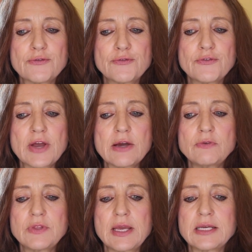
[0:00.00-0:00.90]

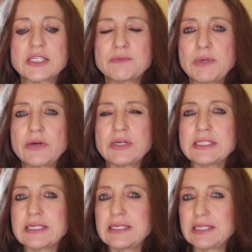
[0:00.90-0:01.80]
found the
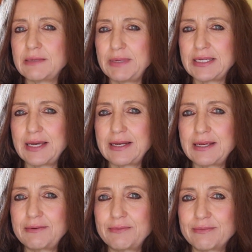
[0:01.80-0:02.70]
experience intimidating?